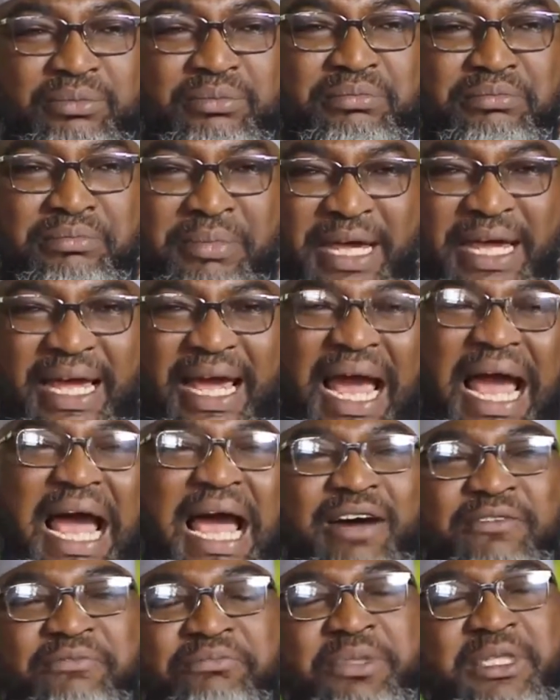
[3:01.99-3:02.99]
may
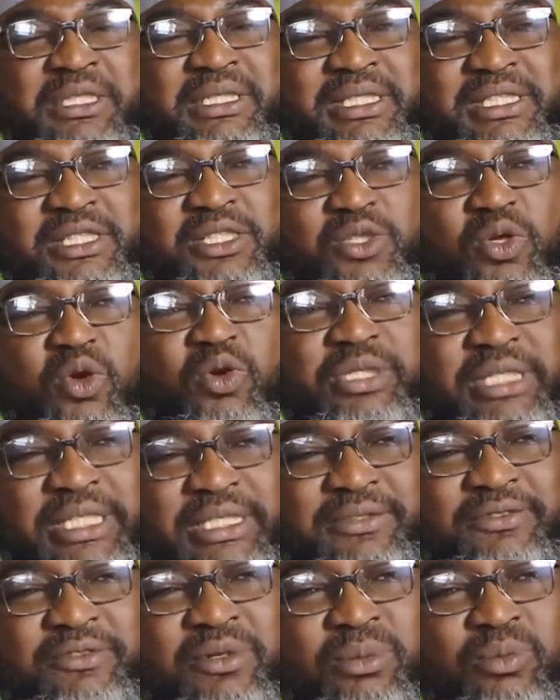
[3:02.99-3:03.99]
have been
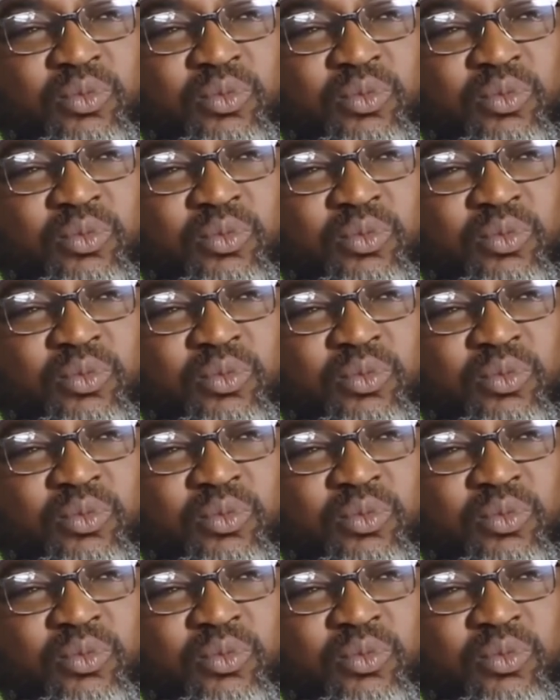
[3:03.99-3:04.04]
distorted from